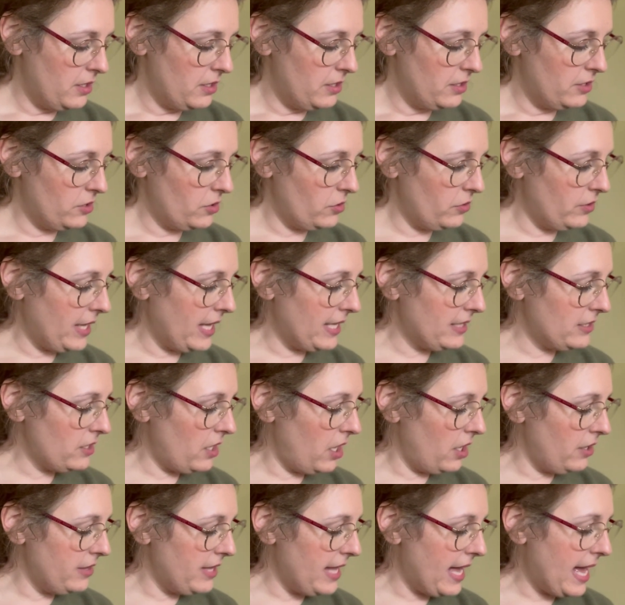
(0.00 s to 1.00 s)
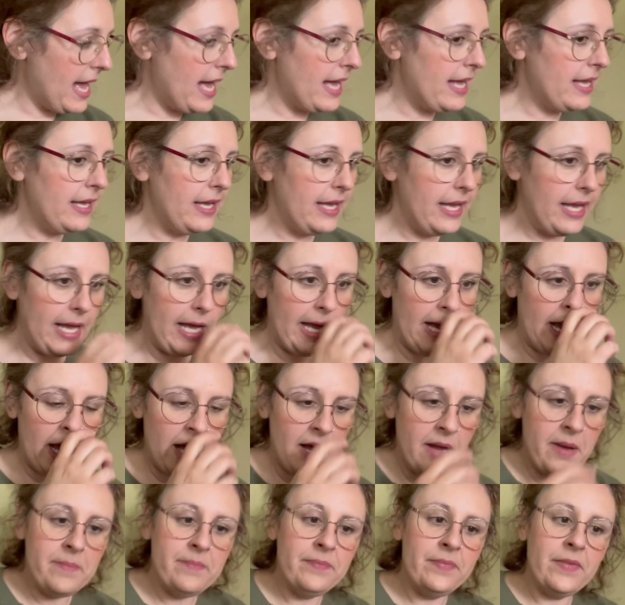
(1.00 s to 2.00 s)
So that's all that.
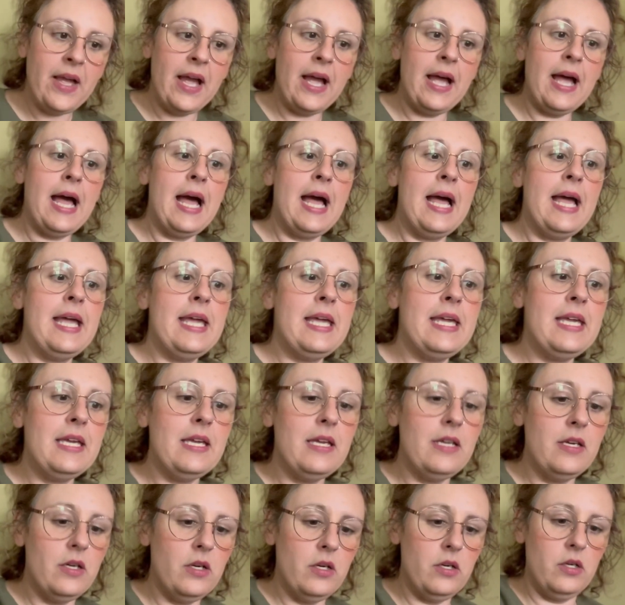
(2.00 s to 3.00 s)
I